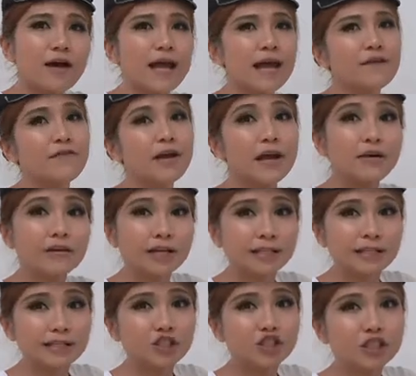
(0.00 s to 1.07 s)
I have air
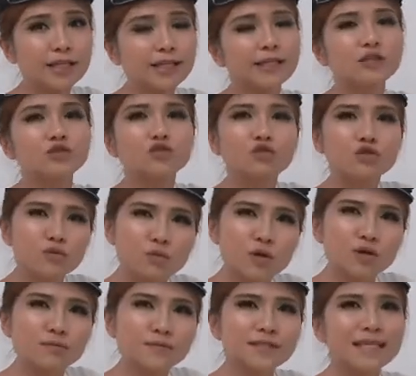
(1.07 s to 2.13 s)
conditioning in 2
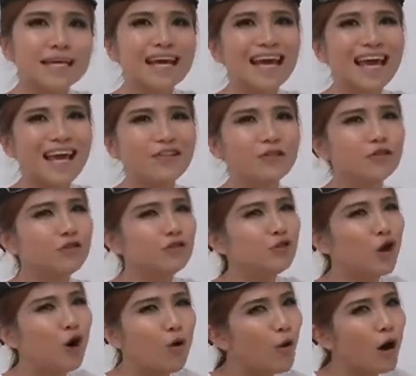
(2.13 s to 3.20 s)
rooms and
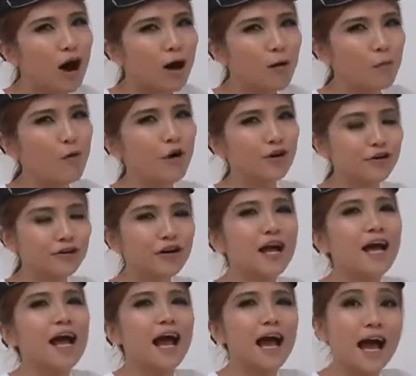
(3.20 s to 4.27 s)
no hot water.
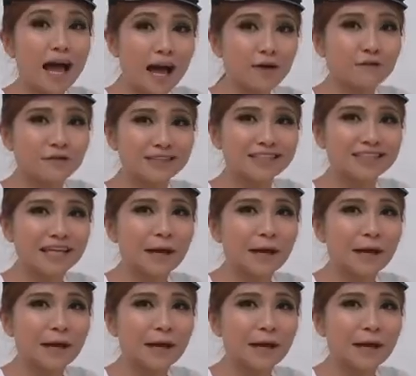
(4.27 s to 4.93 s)
I'll fix